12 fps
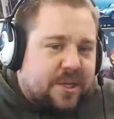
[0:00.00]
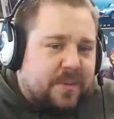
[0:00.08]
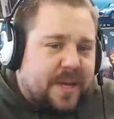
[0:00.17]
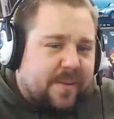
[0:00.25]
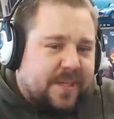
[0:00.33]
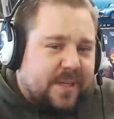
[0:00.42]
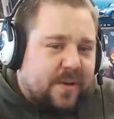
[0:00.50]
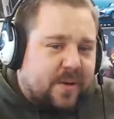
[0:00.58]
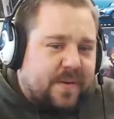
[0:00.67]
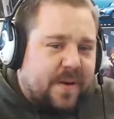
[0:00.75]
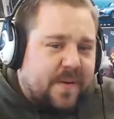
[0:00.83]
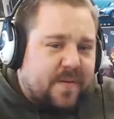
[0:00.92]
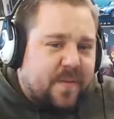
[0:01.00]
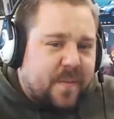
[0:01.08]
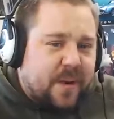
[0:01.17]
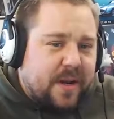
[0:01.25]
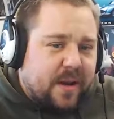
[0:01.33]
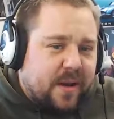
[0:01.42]
looks very familiar,
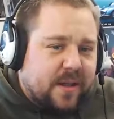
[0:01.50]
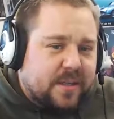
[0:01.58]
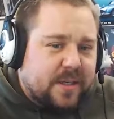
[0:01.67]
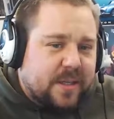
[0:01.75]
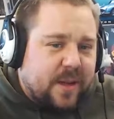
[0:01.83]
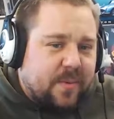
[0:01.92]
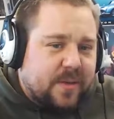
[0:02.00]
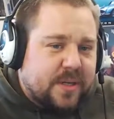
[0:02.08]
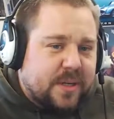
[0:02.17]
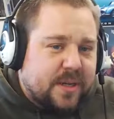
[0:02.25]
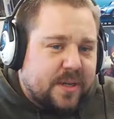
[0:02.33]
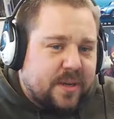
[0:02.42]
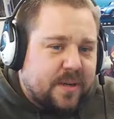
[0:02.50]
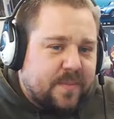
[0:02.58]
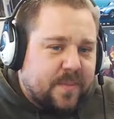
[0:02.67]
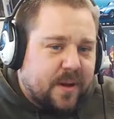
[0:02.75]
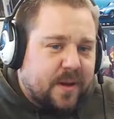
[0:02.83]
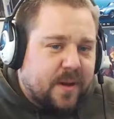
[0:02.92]
like a celebrity, but I
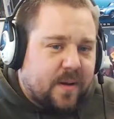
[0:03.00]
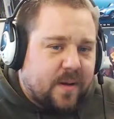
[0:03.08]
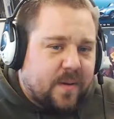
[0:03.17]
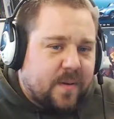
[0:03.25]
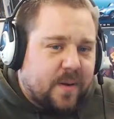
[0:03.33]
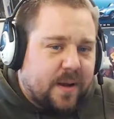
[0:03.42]
can't quite.